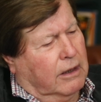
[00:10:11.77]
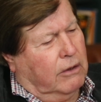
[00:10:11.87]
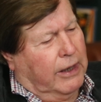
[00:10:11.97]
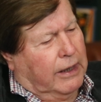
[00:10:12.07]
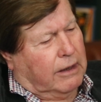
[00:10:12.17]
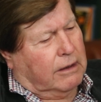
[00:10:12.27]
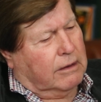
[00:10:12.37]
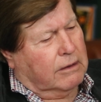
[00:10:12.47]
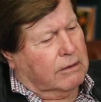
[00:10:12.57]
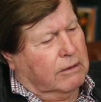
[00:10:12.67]
Craig,
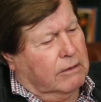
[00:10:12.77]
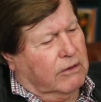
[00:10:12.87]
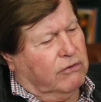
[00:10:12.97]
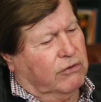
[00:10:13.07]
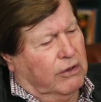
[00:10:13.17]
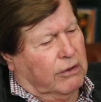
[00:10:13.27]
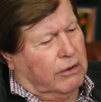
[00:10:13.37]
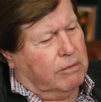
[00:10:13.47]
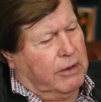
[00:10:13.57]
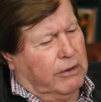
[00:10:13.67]
the
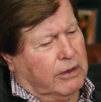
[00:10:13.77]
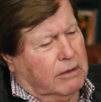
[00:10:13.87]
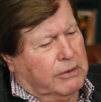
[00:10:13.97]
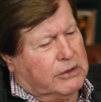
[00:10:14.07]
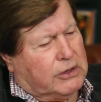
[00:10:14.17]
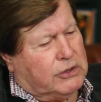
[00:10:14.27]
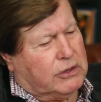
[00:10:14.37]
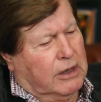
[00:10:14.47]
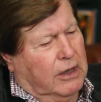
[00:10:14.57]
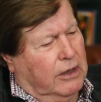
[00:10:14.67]
third American
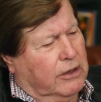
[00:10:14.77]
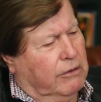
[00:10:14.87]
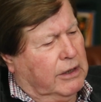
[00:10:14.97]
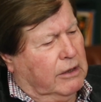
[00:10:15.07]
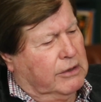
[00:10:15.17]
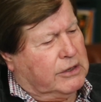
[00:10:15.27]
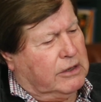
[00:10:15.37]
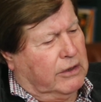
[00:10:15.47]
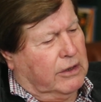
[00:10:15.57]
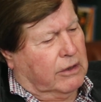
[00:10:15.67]
musician, Huey Lewis
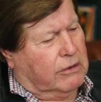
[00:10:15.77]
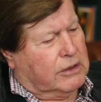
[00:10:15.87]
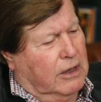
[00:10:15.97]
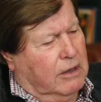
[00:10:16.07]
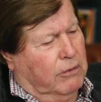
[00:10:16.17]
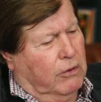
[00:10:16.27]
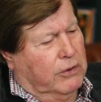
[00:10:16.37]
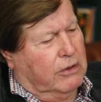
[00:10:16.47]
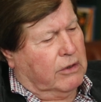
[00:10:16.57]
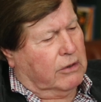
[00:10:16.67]
and the News, born
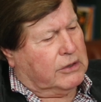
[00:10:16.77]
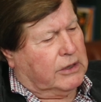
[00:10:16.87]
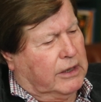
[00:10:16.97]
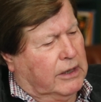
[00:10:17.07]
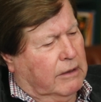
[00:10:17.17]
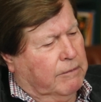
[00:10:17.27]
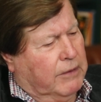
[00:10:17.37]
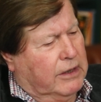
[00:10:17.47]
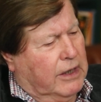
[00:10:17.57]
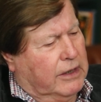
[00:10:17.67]
New York City
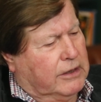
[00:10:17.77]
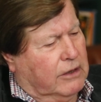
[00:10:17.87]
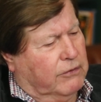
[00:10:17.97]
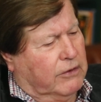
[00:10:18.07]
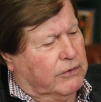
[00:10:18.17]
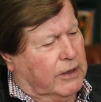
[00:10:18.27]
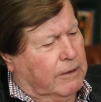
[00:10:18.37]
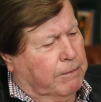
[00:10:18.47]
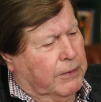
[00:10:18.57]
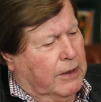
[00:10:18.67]
in 1950.
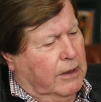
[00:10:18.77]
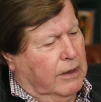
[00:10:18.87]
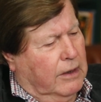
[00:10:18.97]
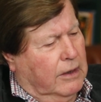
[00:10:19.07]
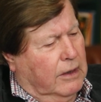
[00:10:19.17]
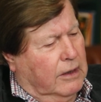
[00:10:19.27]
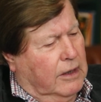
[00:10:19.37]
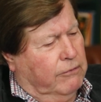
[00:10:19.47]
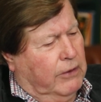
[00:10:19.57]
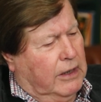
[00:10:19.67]

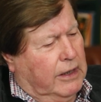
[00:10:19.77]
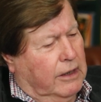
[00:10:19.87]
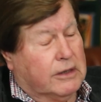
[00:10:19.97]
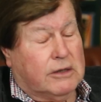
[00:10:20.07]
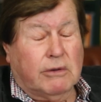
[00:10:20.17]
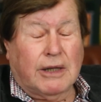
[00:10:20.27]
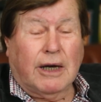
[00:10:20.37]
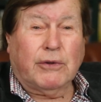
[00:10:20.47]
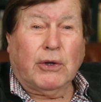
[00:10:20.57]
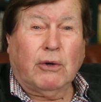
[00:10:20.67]
Love Really Hurts
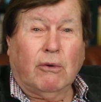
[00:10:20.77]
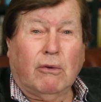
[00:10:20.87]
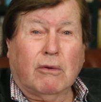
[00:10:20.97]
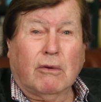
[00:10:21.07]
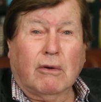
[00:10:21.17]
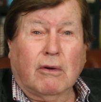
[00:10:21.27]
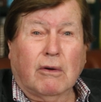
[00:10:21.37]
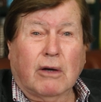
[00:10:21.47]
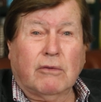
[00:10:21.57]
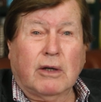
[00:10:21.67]
Without You,
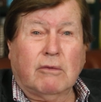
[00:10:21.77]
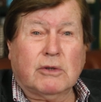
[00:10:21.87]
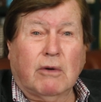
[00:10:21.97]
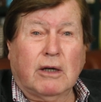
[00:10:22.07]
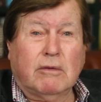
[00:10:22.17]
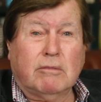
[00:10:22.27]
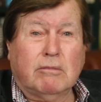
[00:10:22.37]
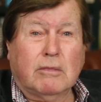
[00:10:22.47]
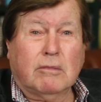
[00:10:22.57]
I think was one of them.